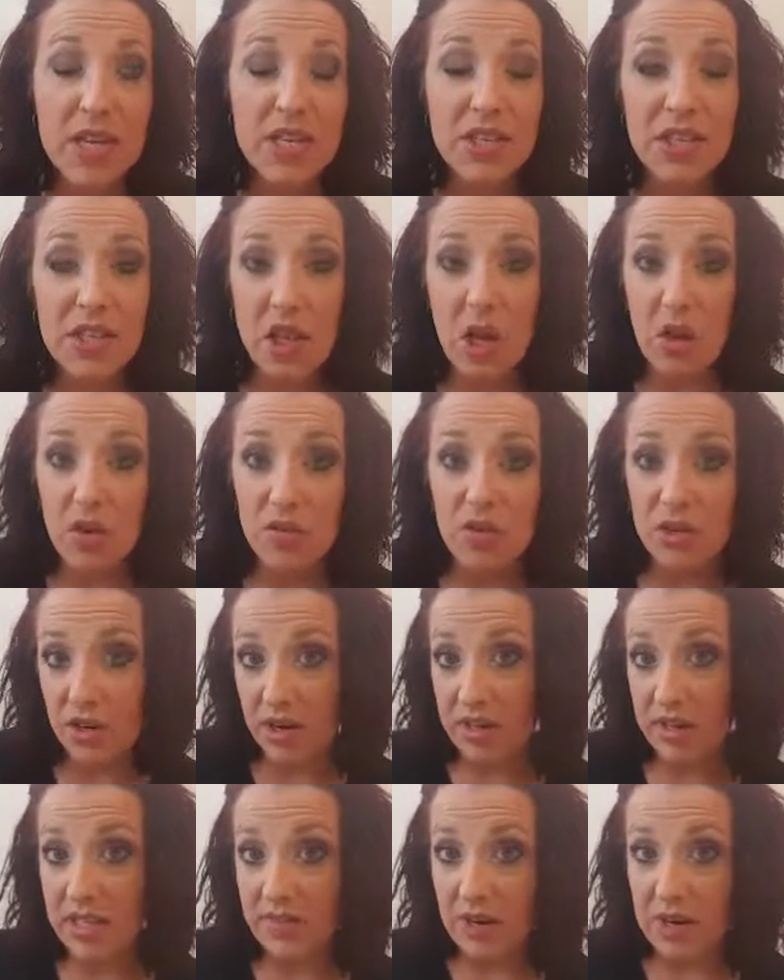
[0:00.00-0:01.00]
so
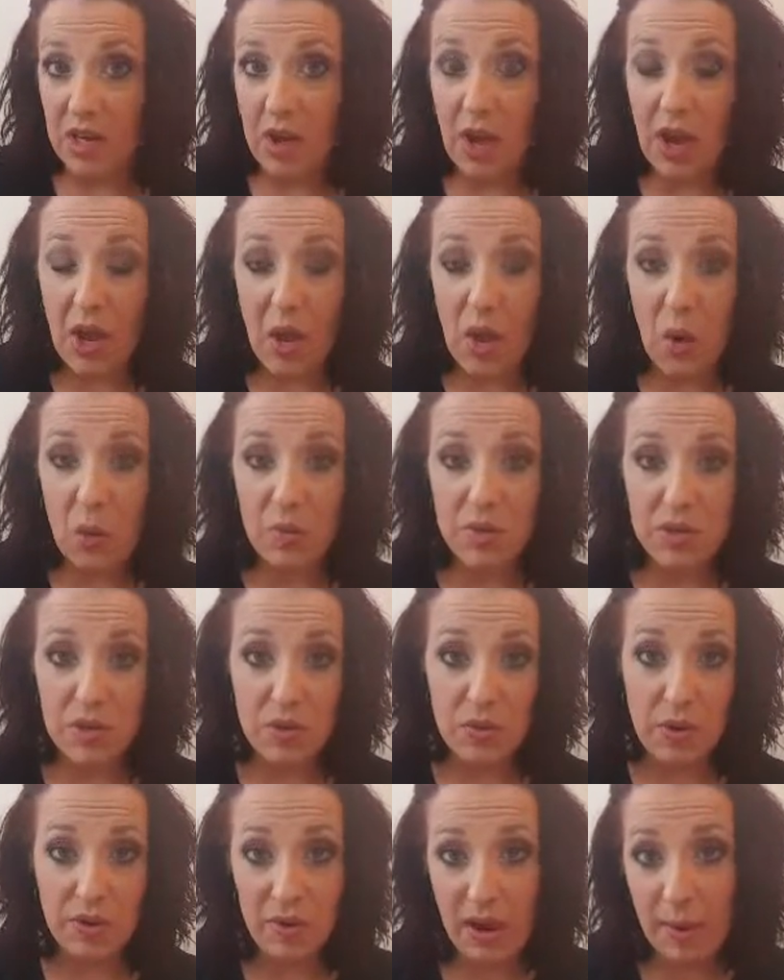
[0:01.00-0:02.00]
during this video I hope
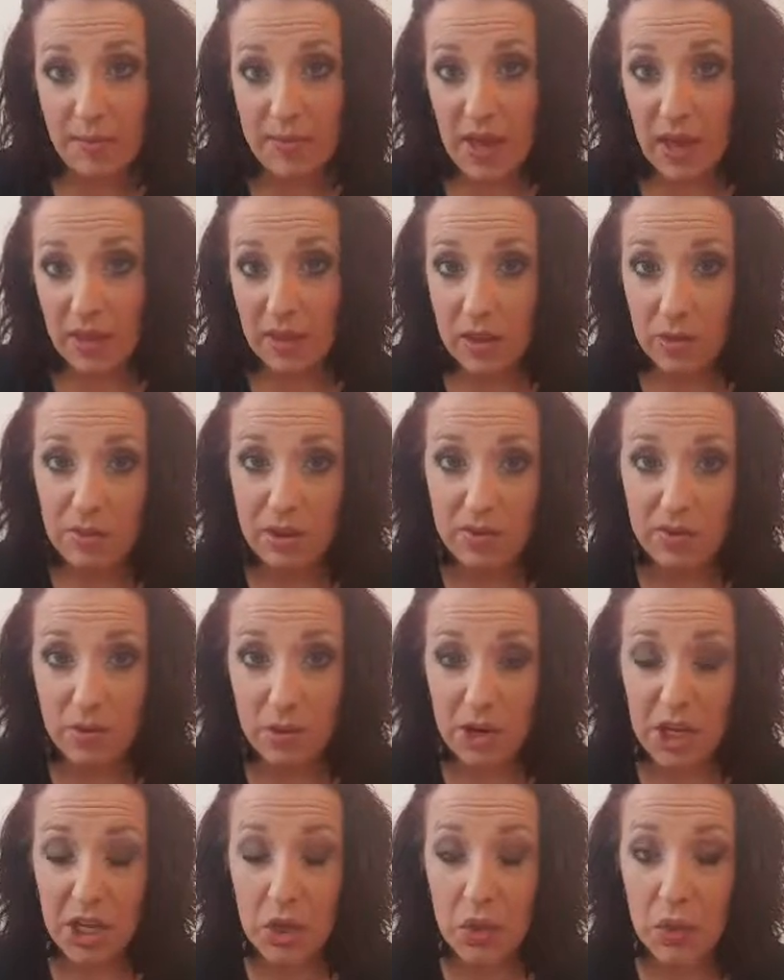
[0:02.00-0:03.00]
to unwrap that a little bit
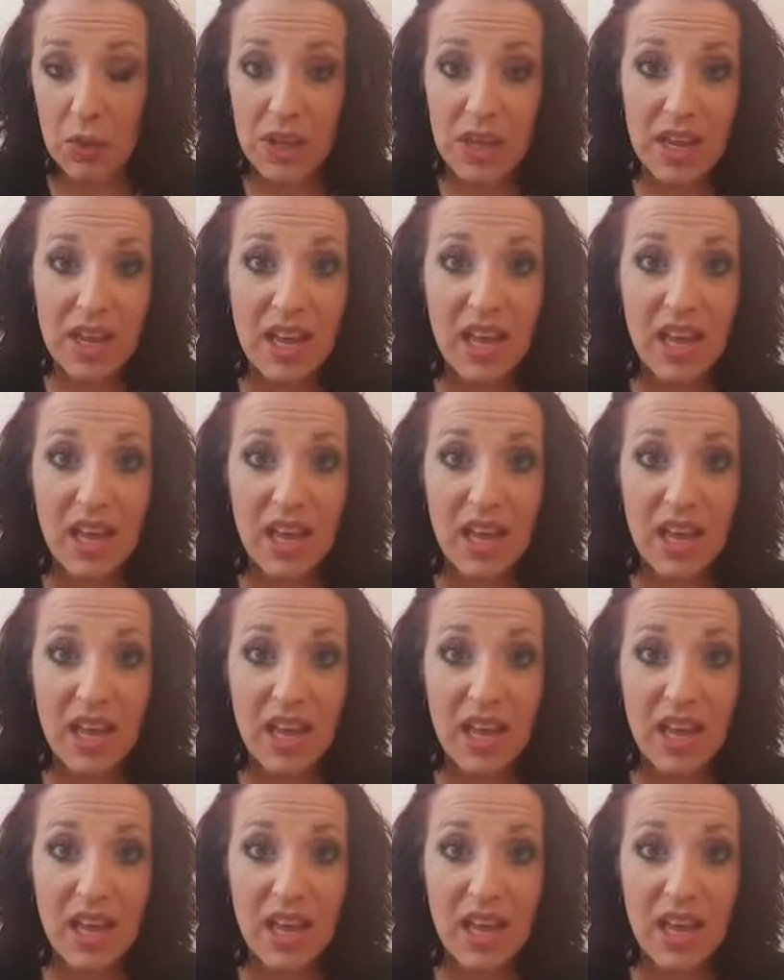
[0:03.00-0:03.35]
for you.